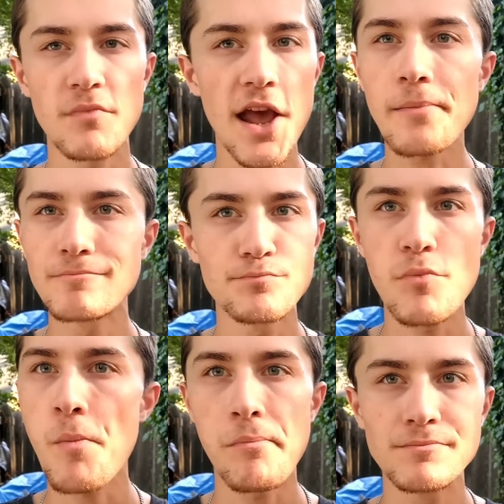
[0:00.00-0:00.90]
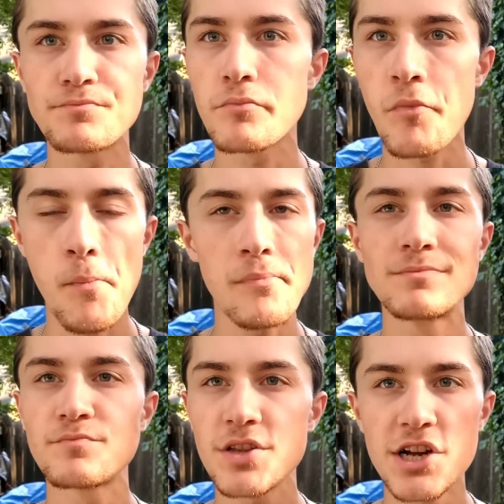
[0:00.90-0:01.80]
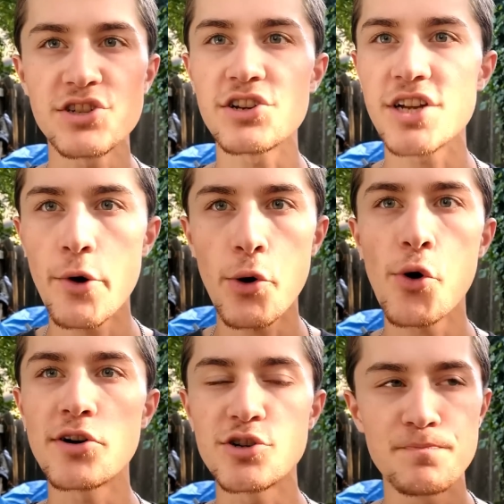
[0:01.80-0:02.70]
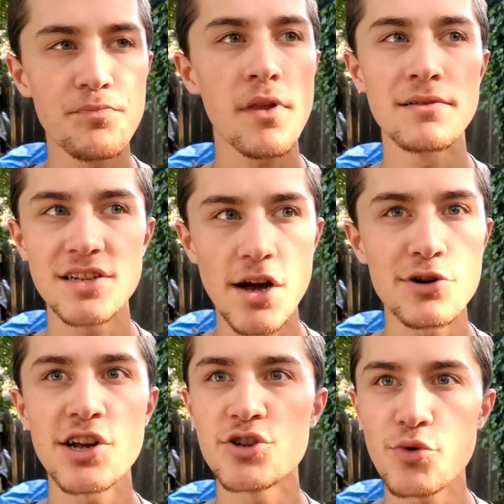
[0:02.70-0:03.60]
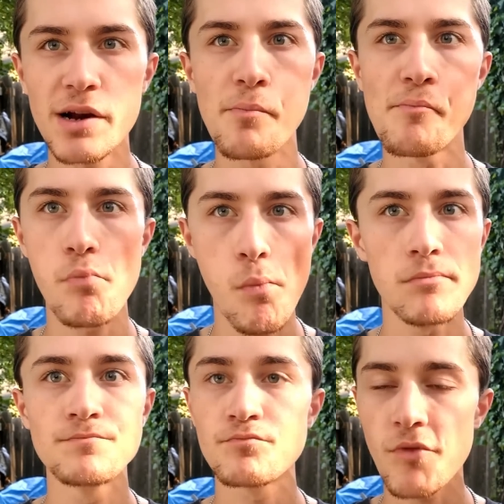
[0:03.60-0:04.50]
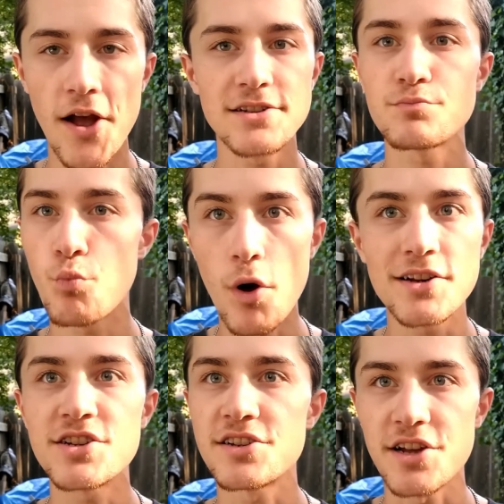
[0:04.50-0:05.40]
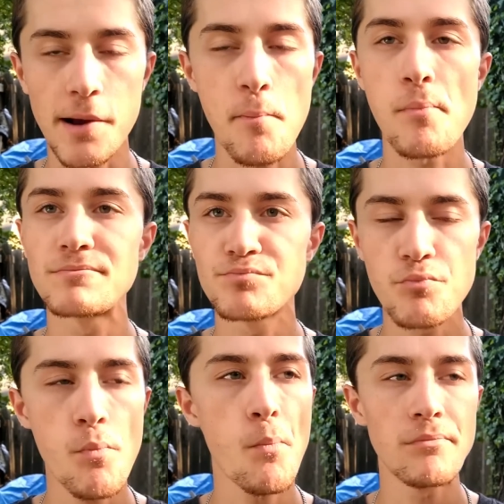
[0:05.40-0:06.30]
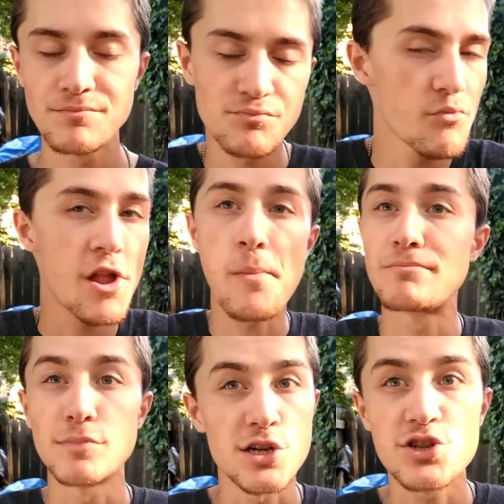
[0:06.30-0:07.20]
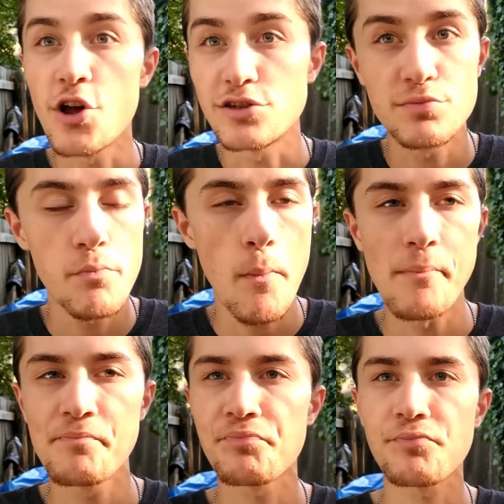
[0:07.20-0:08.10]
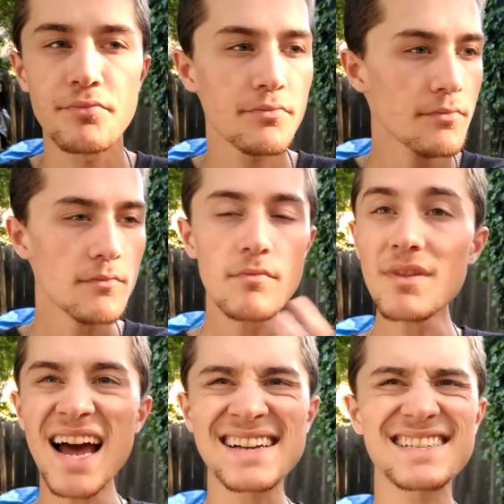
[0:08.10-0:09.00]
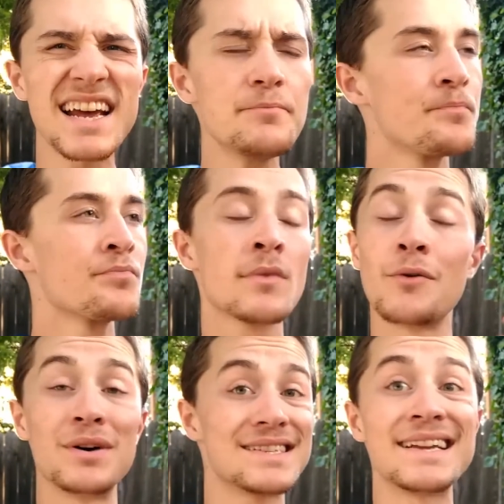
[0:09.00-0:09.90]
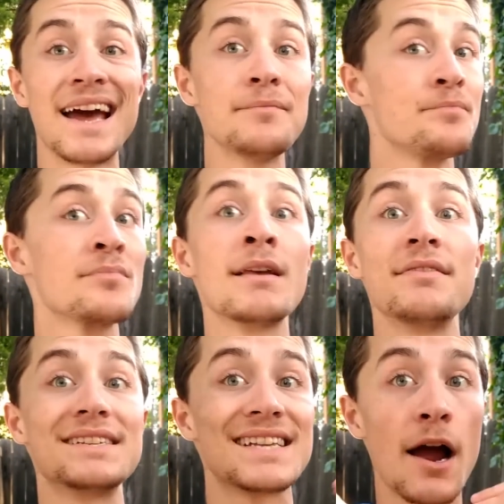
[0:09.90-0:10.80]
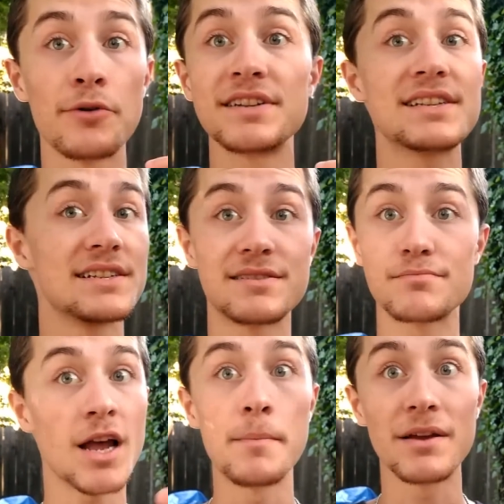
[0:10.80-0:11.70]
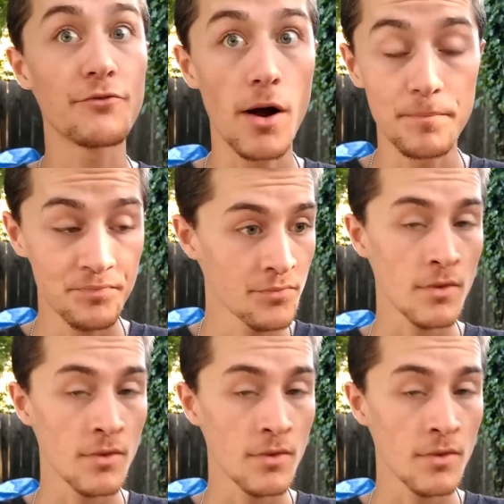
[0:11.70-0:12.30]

Yeah. Tastes like sour orange. Sour tangerine. That's what it tastes like. Makes sense. As said, once again, the sourness is coming from